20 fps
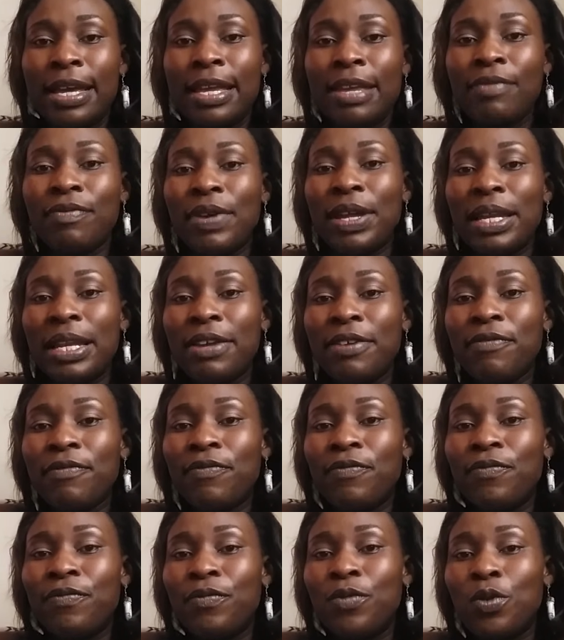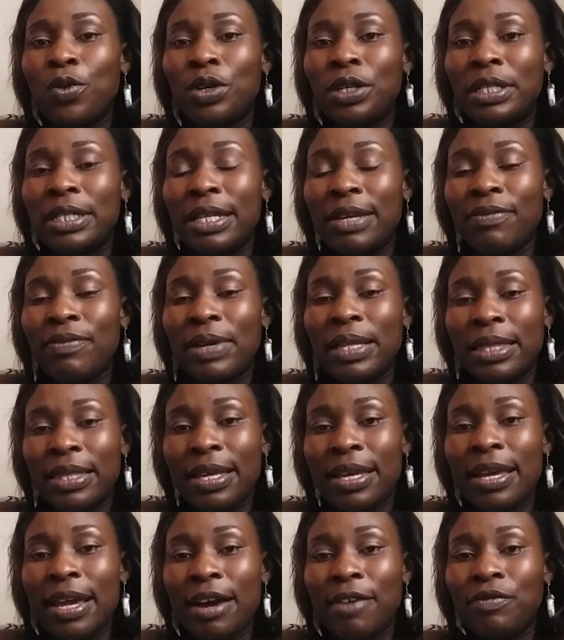Even if whatever
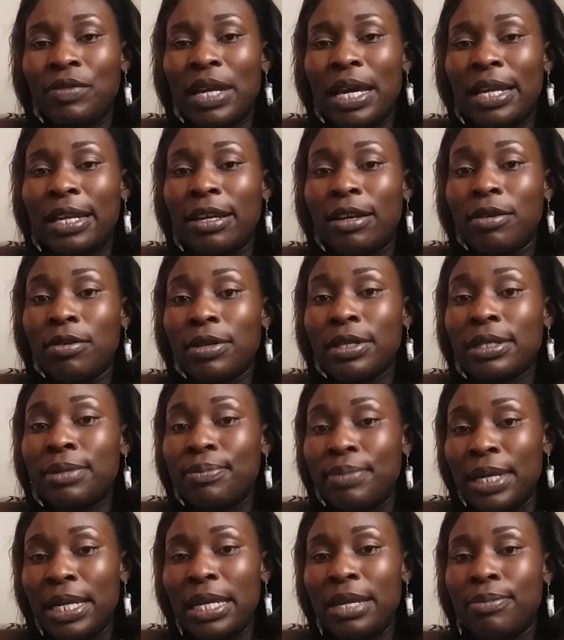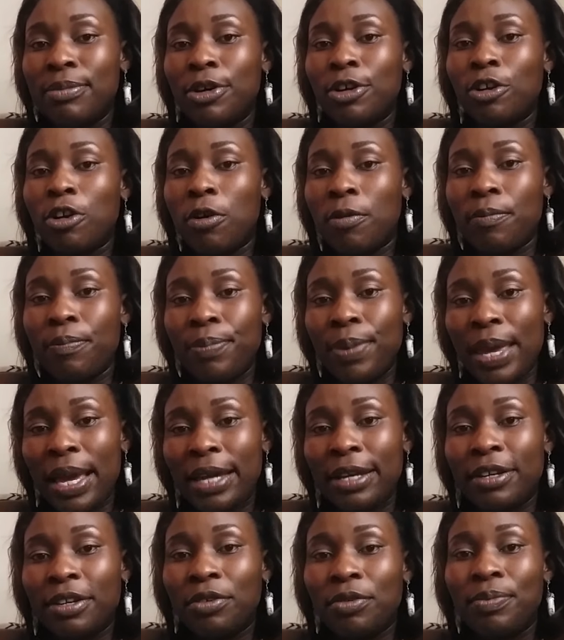they have done looks minimal
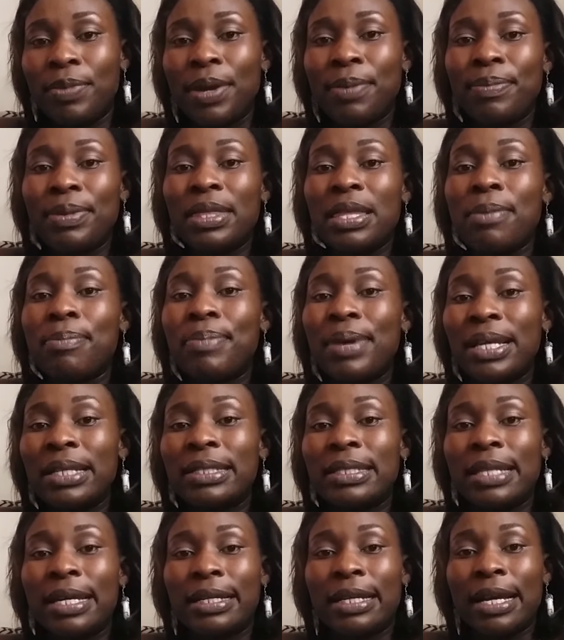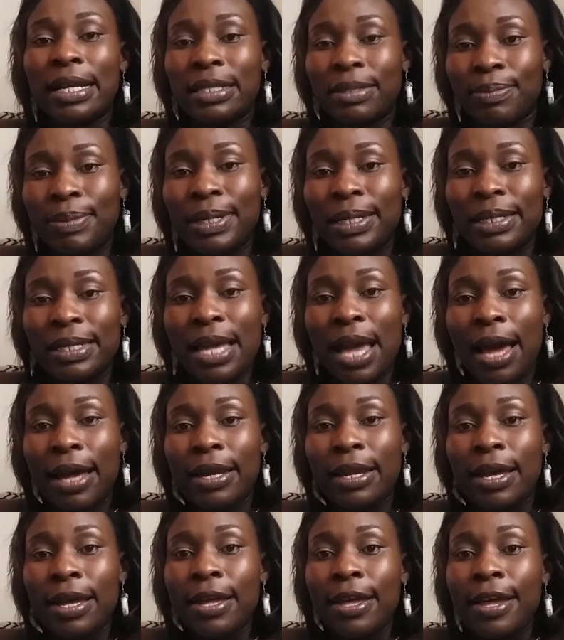compared to maybe the best that has been
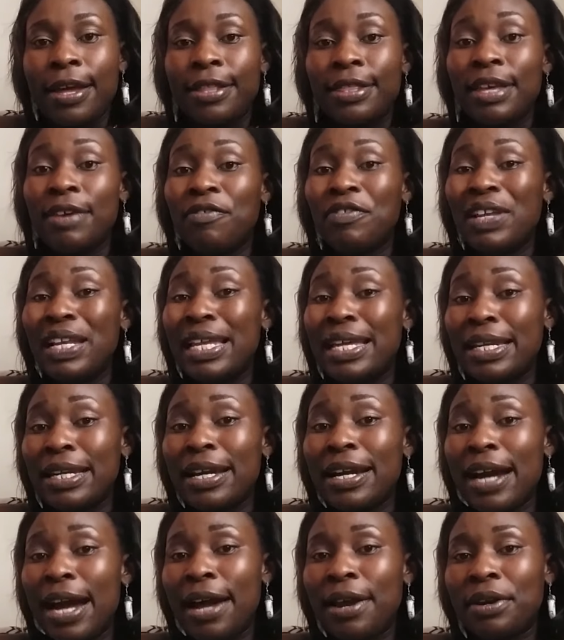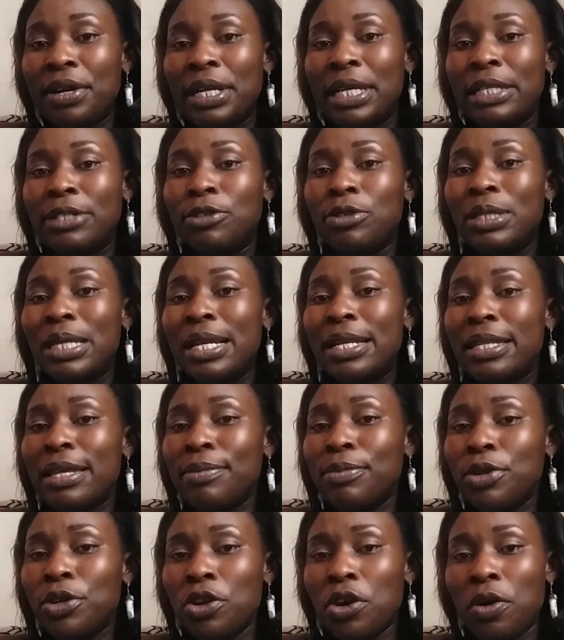done, they feel encouraged. You tell
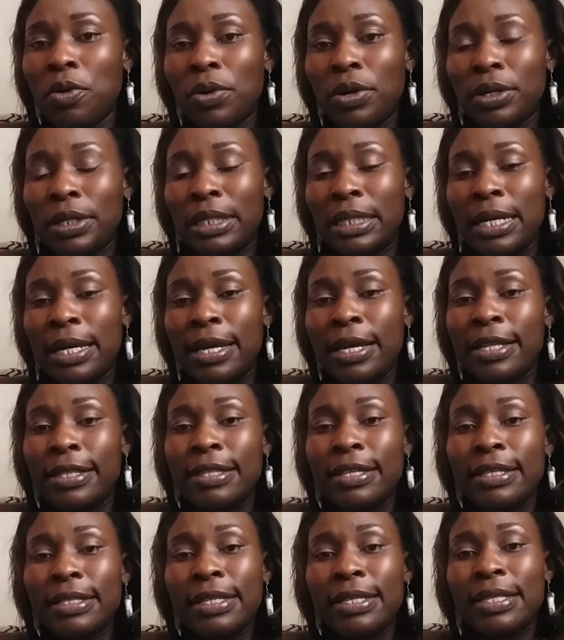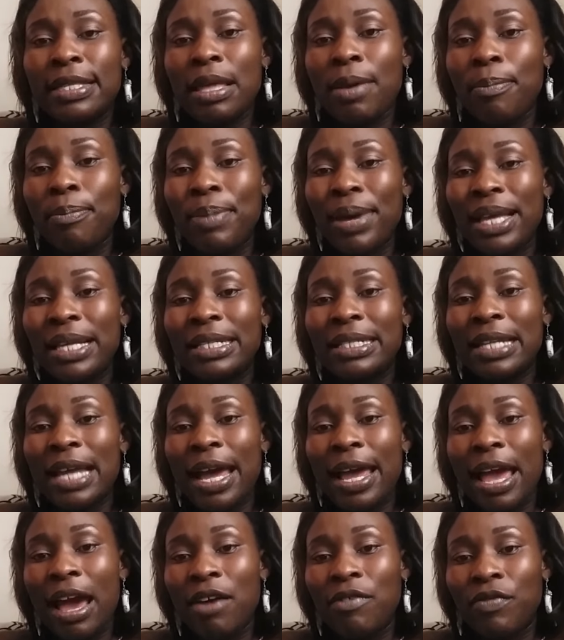them, you know what? This is the best
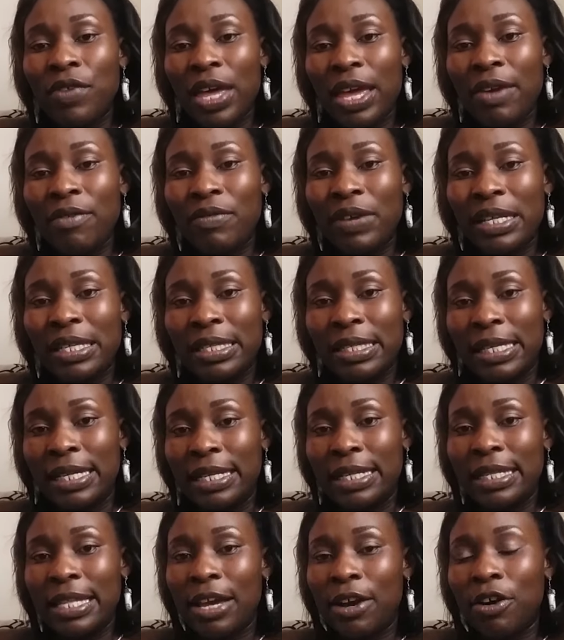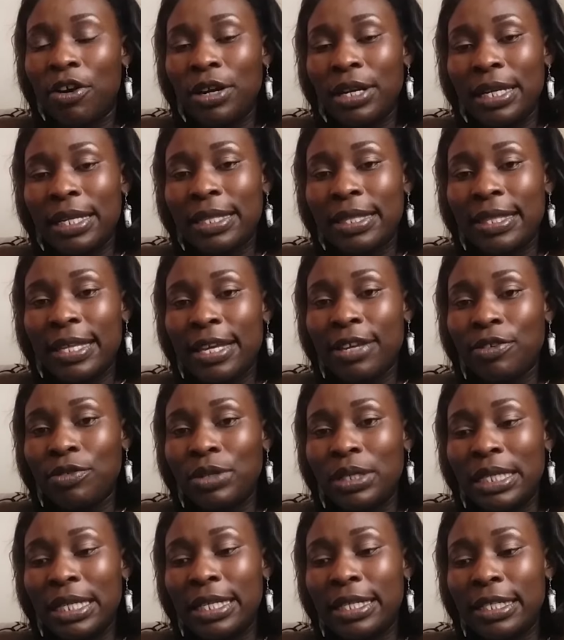I have ever seen. The only thing you
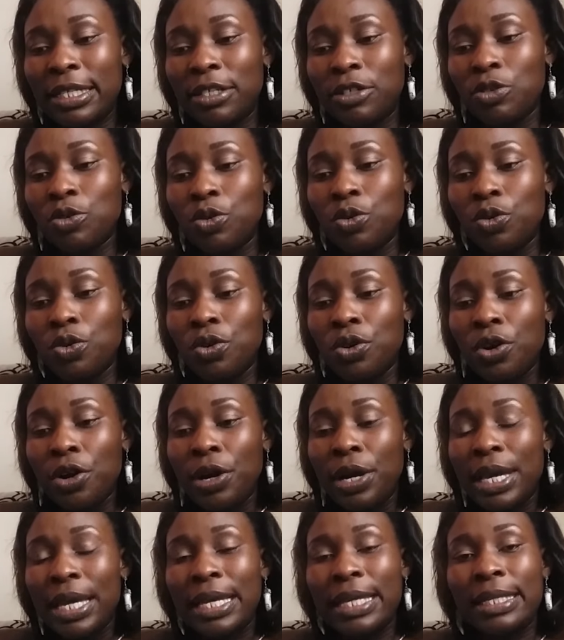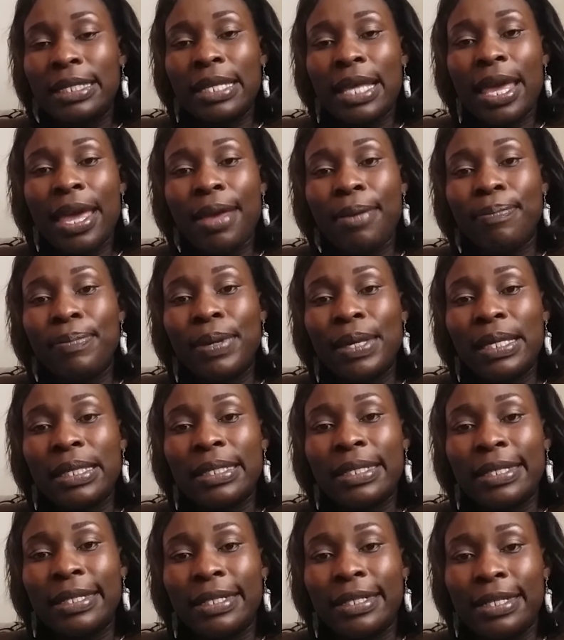didn't do is A, B,
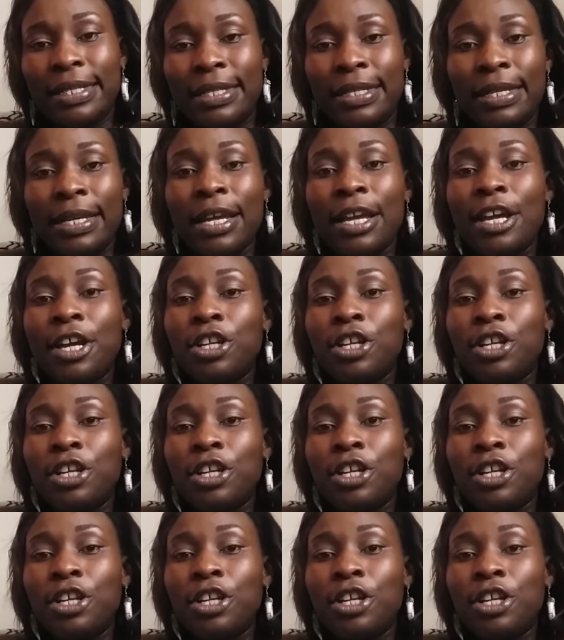C, D.